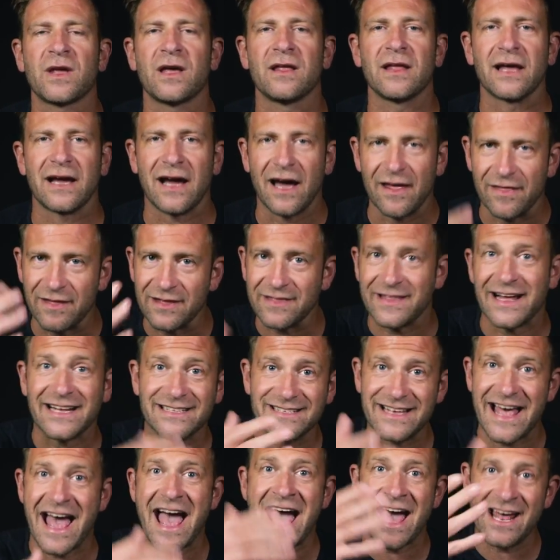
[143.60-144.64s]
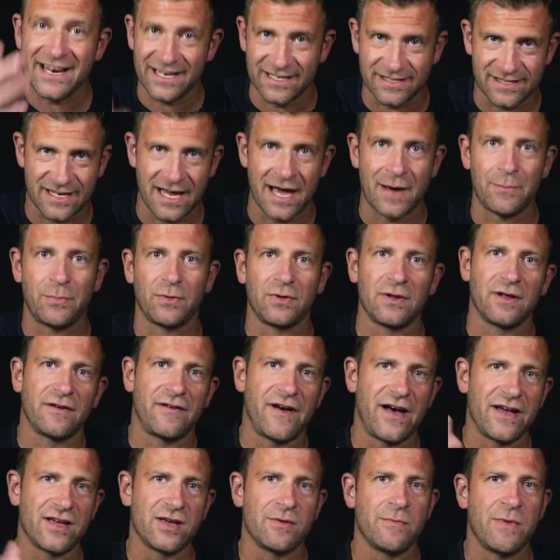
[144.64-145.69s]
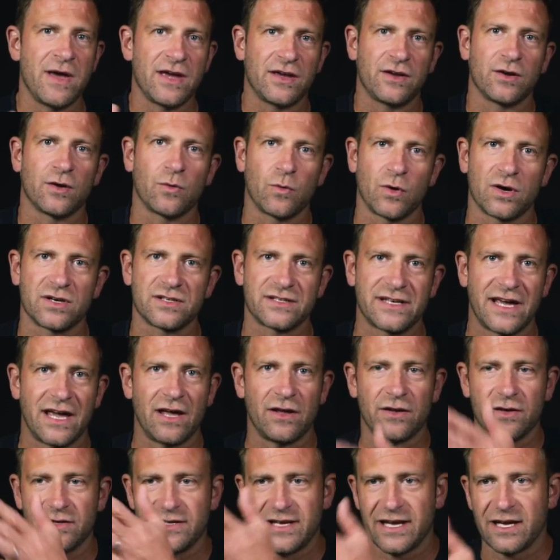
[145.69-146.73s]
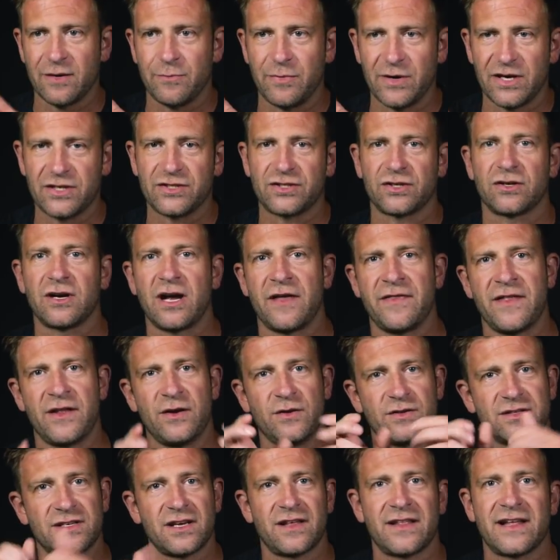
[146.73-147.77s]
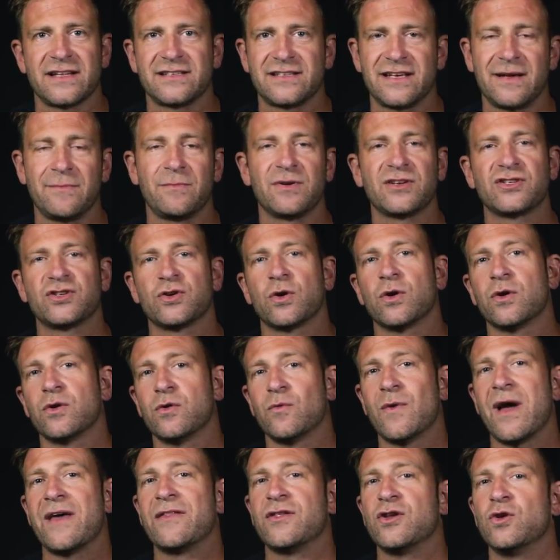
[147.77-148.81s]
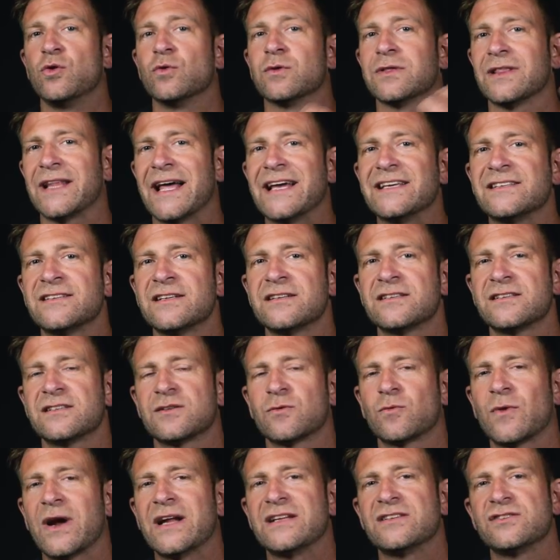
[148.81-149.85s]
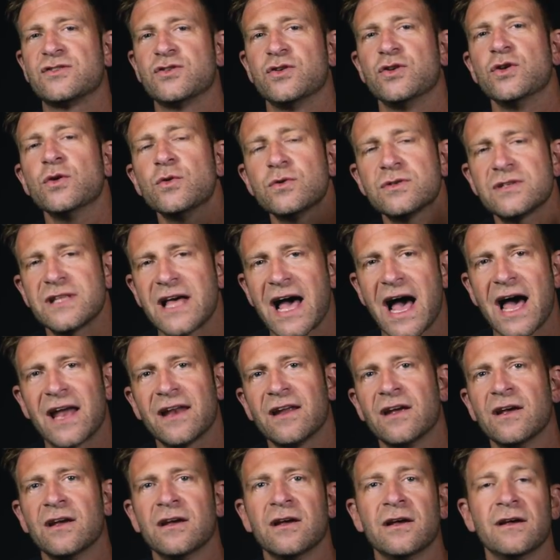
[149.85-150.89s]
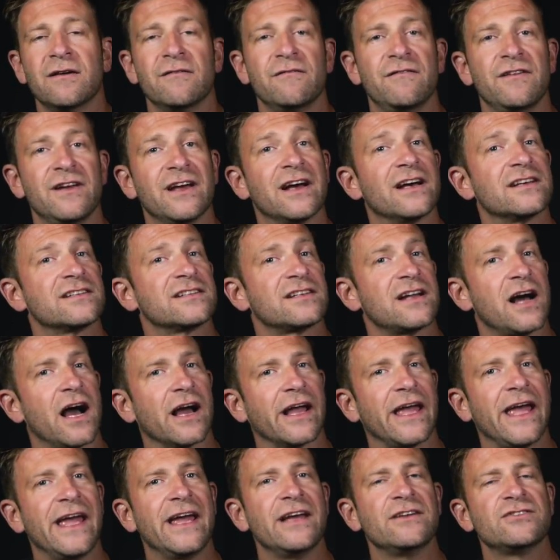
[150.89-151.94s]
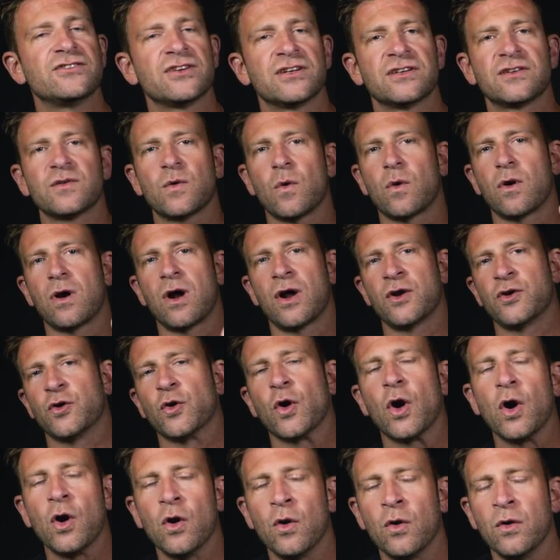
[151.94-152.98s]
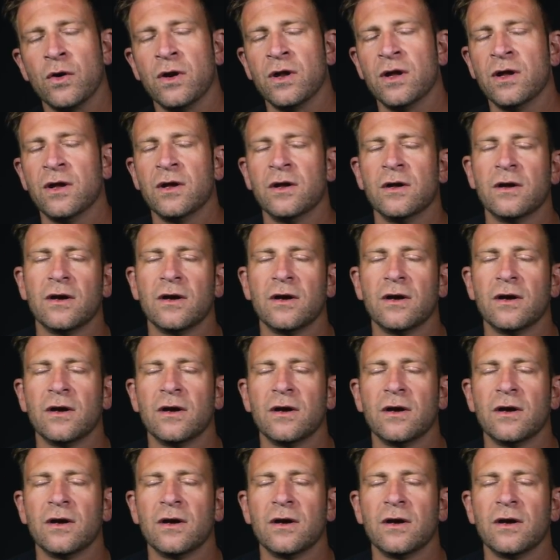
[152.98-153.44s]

Like, I think that's an example of how you make your work scale. You take a picture and then you sell that same picture, or rather you license the rights to use that via a stock agent or on your own.